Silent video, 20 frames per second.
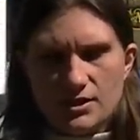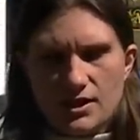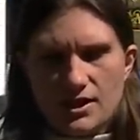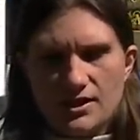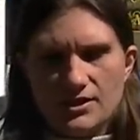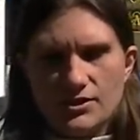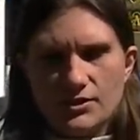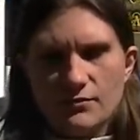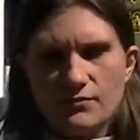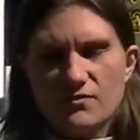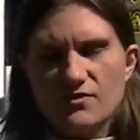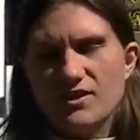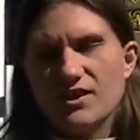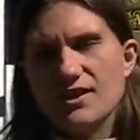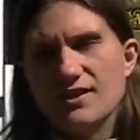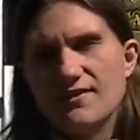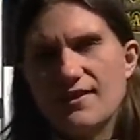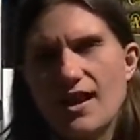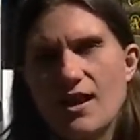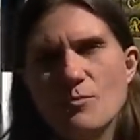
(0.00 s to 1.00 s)
I don't think
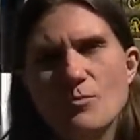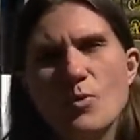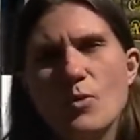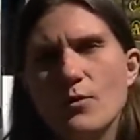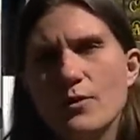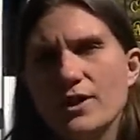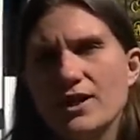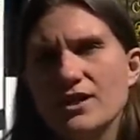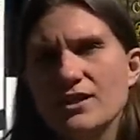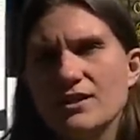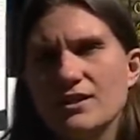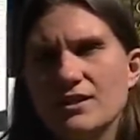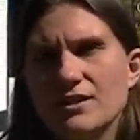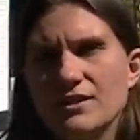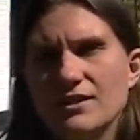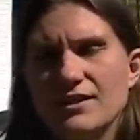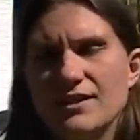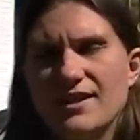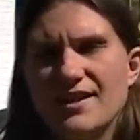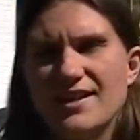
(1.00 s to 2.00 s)
at that point
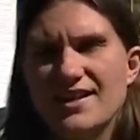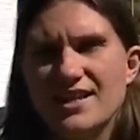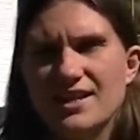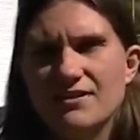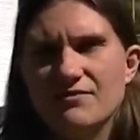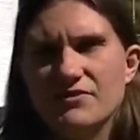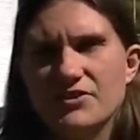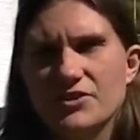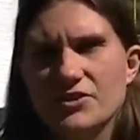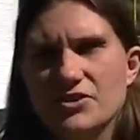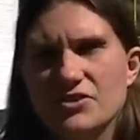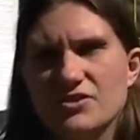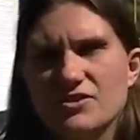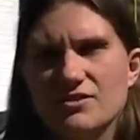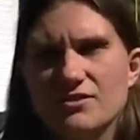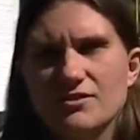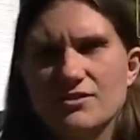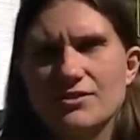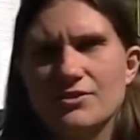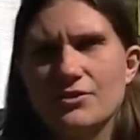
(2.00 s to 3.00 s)
any of
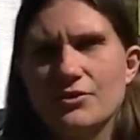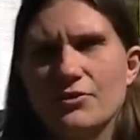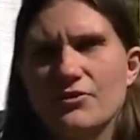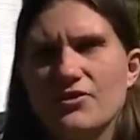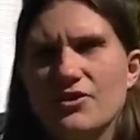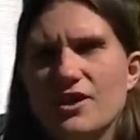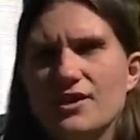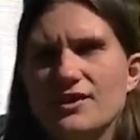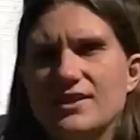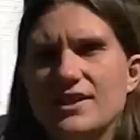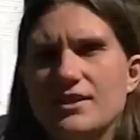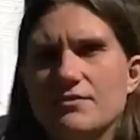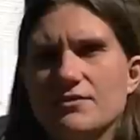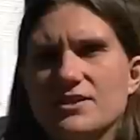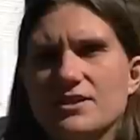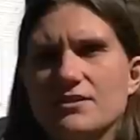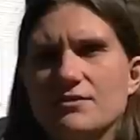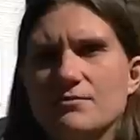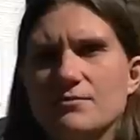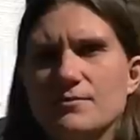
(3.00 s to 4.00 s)
us, you know, thought that that was
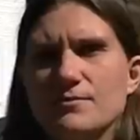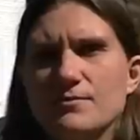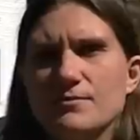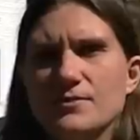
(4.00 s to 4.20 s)
going to,